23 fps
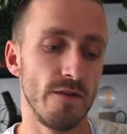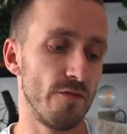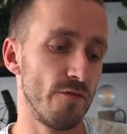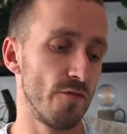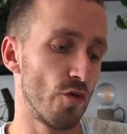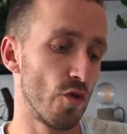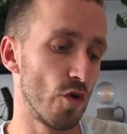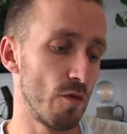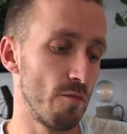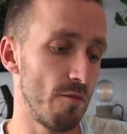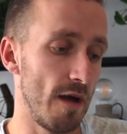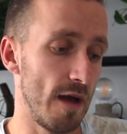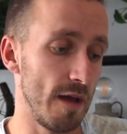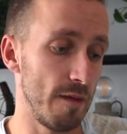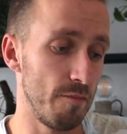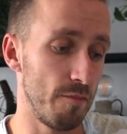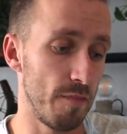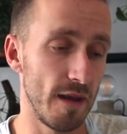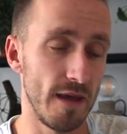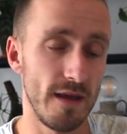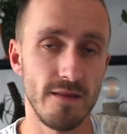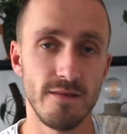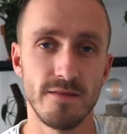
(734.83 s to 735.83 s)
for my
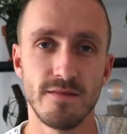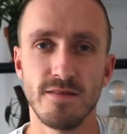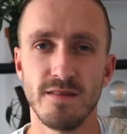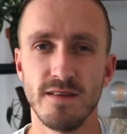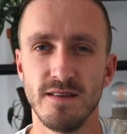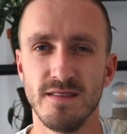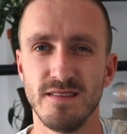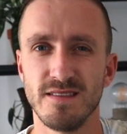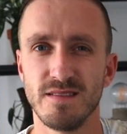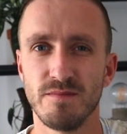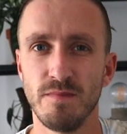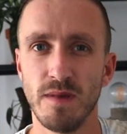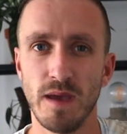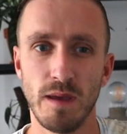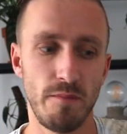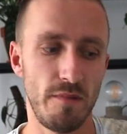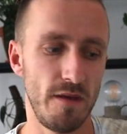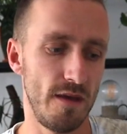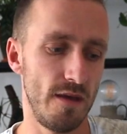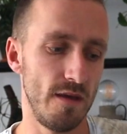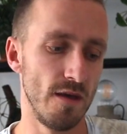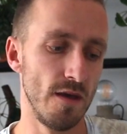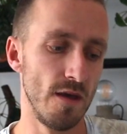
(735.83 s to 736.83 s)
plants since
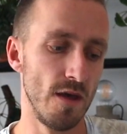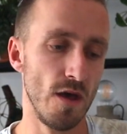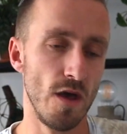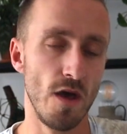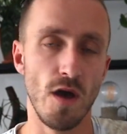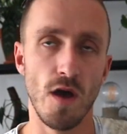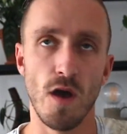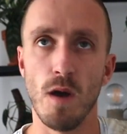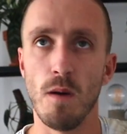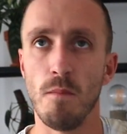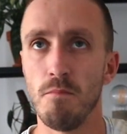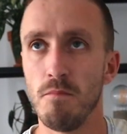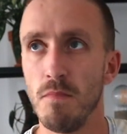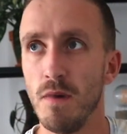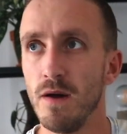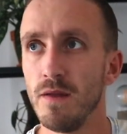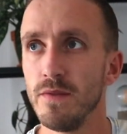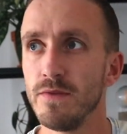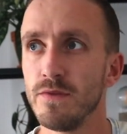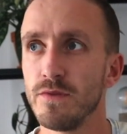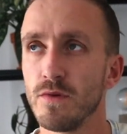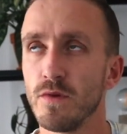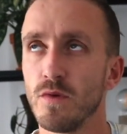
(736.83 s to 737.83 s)
maybe a
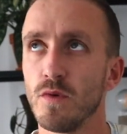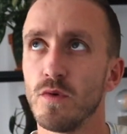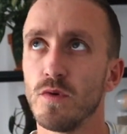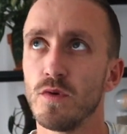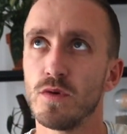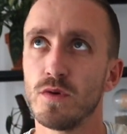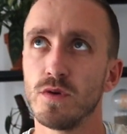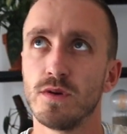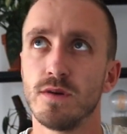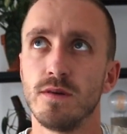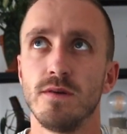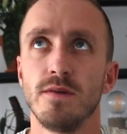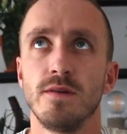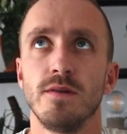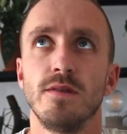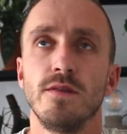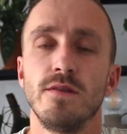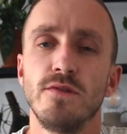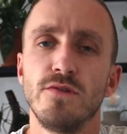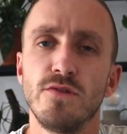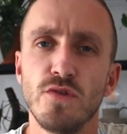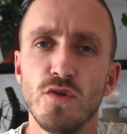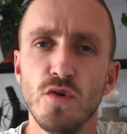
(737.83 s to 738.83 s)
month or
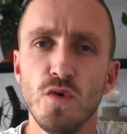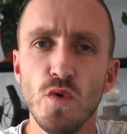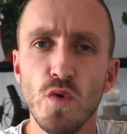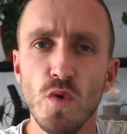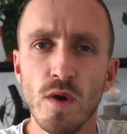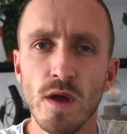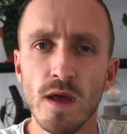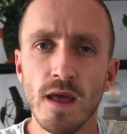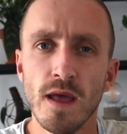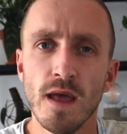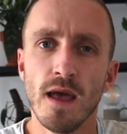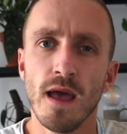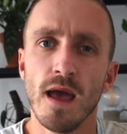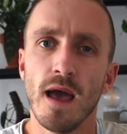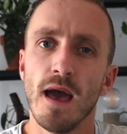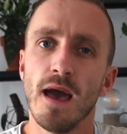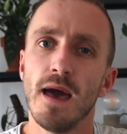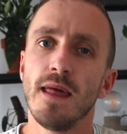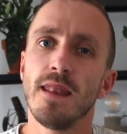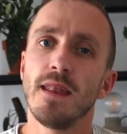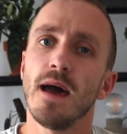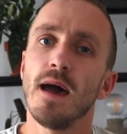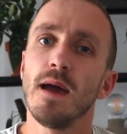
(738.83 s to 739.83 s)
2,
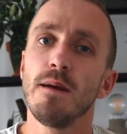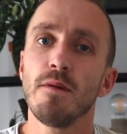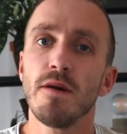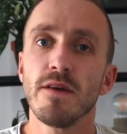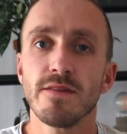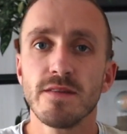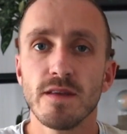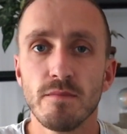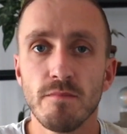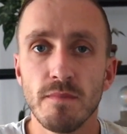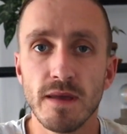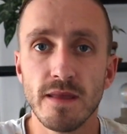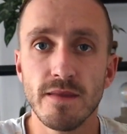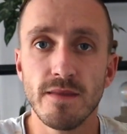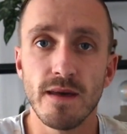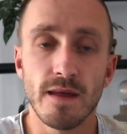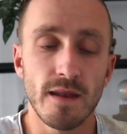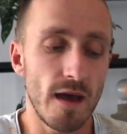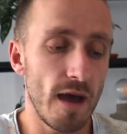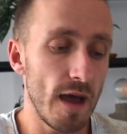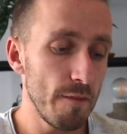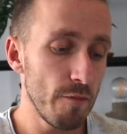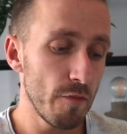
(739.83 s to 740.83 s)
and I must admit
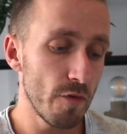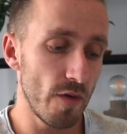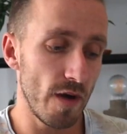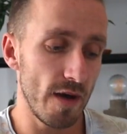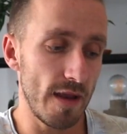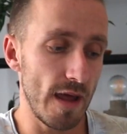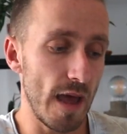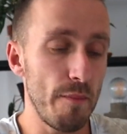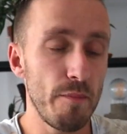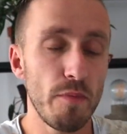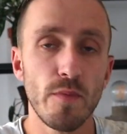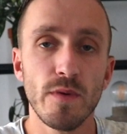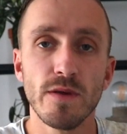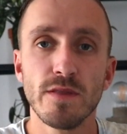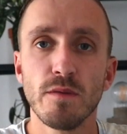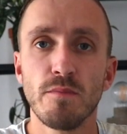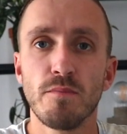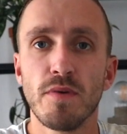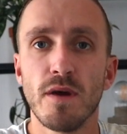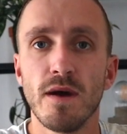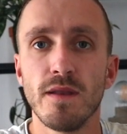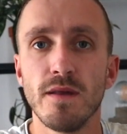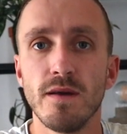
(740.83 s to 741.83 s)
that I'm quite happy with the
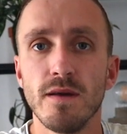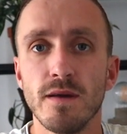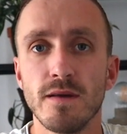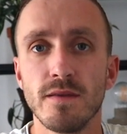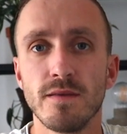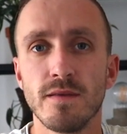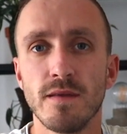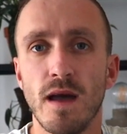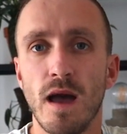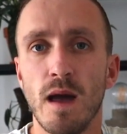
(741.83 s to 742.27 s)
product.